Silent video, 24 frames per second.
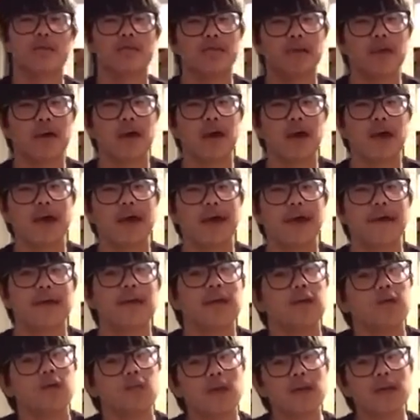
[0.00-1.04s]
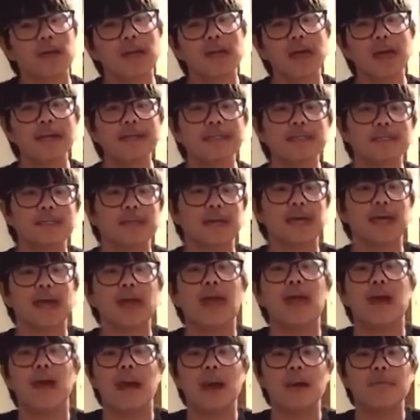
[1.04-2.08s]
But hey, what can I say?
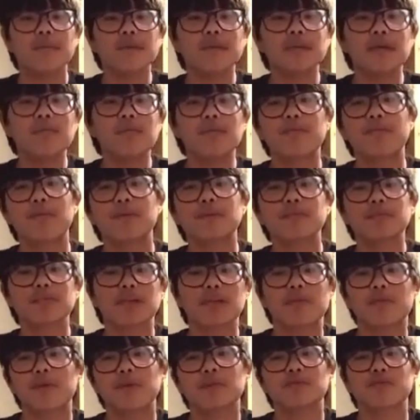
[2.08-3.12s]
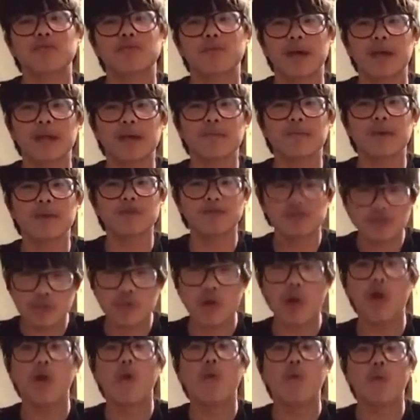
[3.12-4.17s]
I'm the type of person that reads Reddit posts
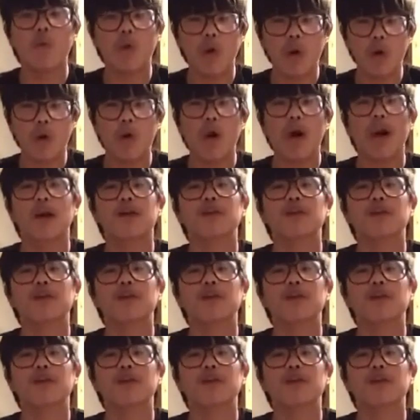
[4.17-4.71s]
while